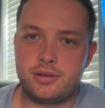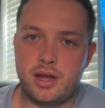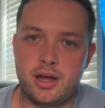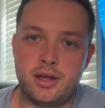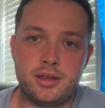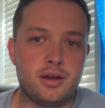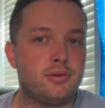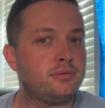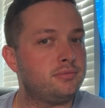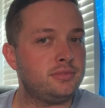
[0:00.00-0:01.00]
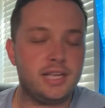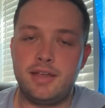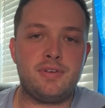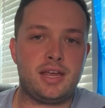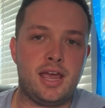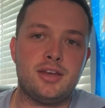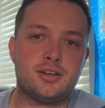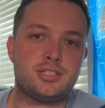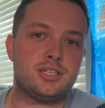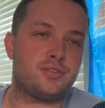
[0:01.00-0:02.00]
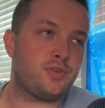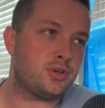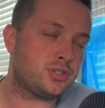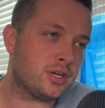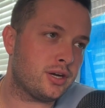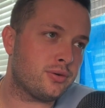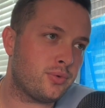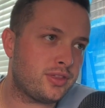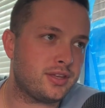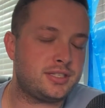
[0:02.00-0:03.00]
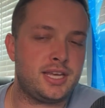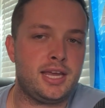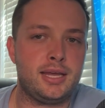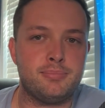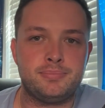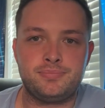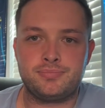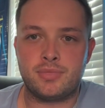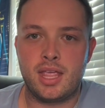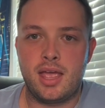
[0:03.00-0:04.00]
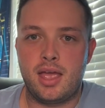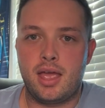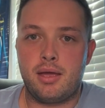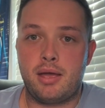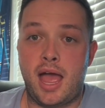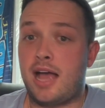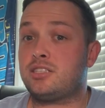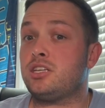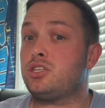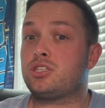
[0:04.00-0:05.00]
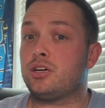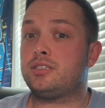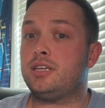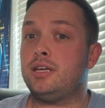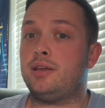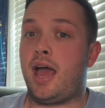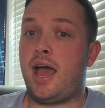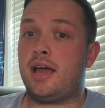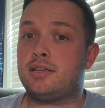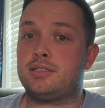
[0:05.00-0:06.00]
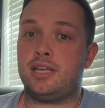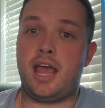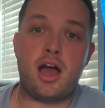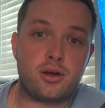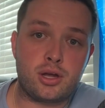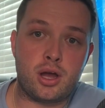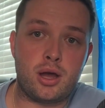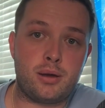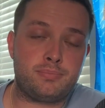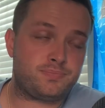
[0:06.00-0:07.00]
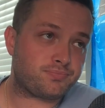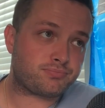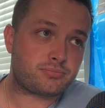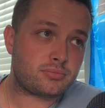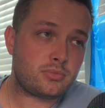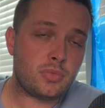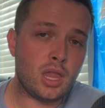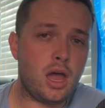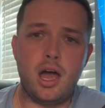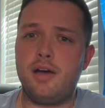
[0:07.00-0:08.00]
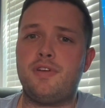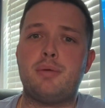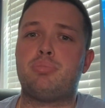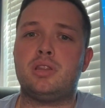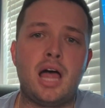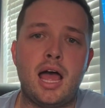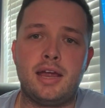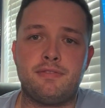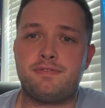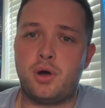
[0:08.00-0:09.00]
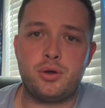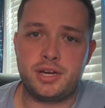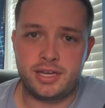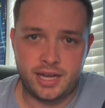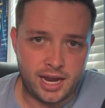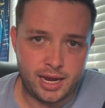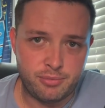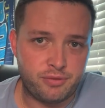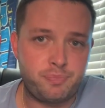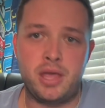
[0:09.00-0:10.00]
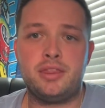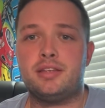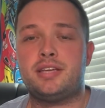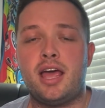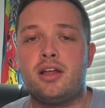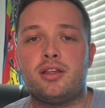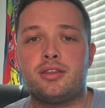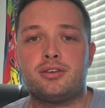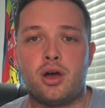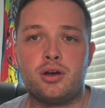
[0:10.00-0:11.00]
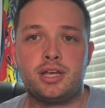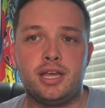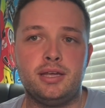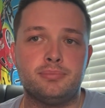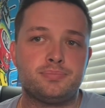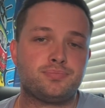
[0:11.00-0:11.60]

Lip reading: you know, leaving Henderson's future with the team as uncertain as the outcome of a blindfolded game of pin the tail on the donkey.